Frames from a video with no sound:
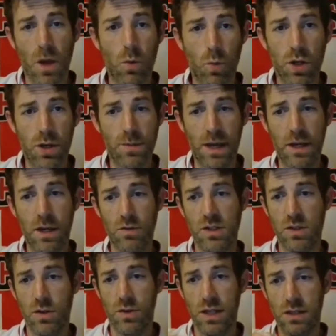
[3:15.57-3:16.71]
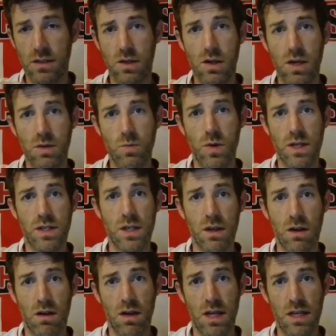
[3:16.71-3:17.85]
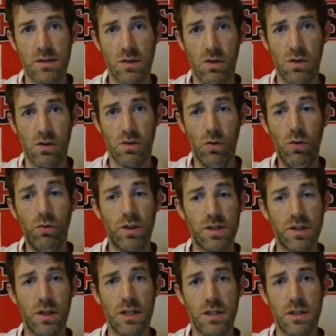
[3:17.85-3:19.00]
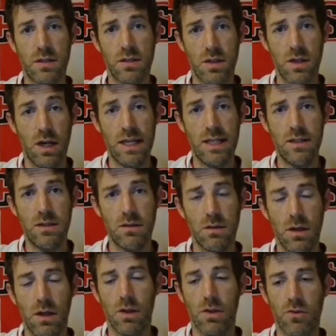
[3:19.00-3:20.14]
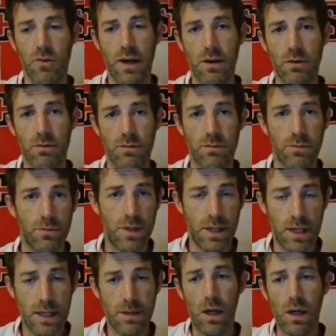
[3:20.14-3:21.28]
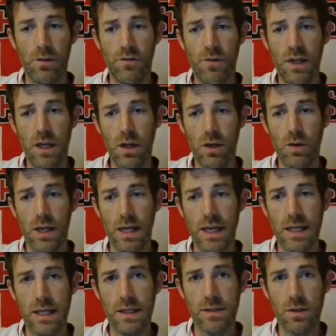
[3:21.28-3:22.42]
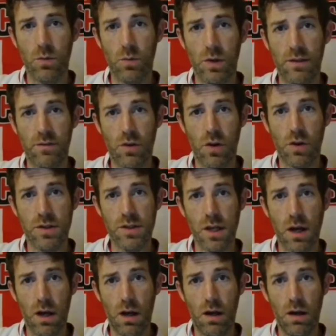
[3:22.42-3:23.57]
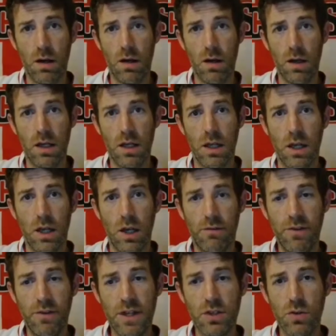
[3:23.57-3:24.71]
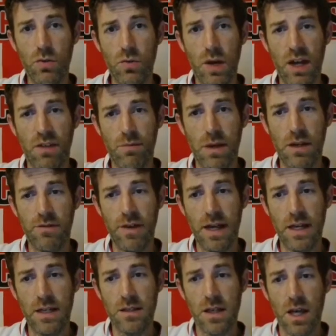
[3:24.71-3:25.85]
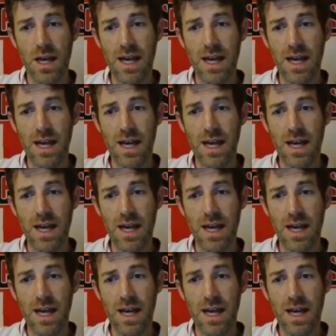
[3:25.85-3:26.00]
What you may notice on this slide, which is on all the slides throughout the video, is we've got our official FPL Affairs